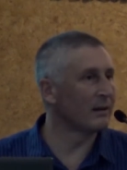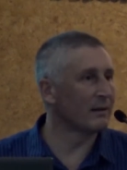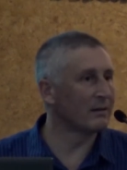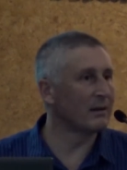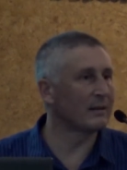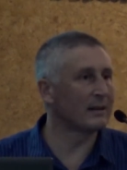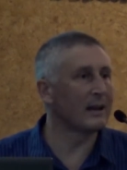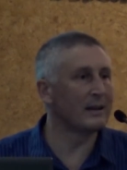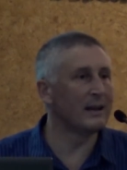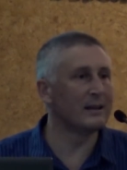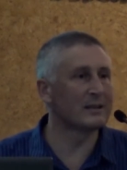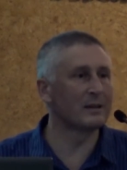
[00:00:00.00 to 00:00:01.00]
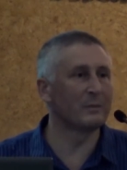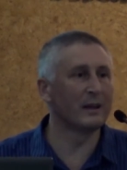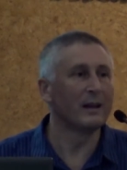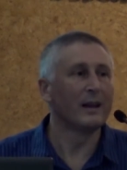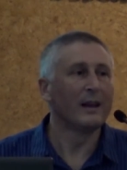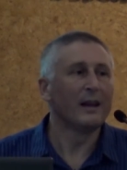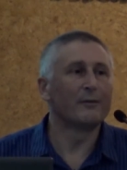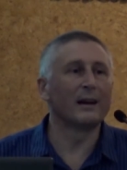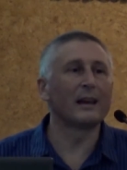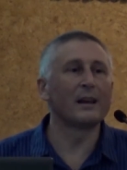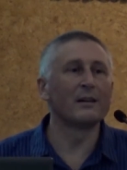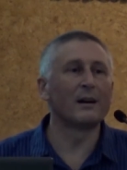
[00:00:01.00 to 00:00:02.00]
and I think that needs to be
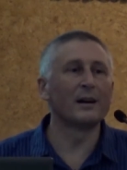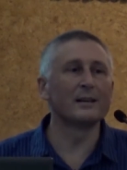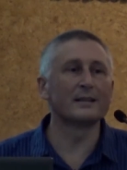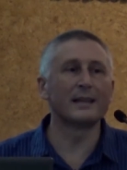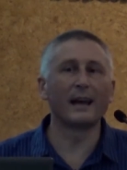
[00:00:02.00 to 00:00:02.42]
recognised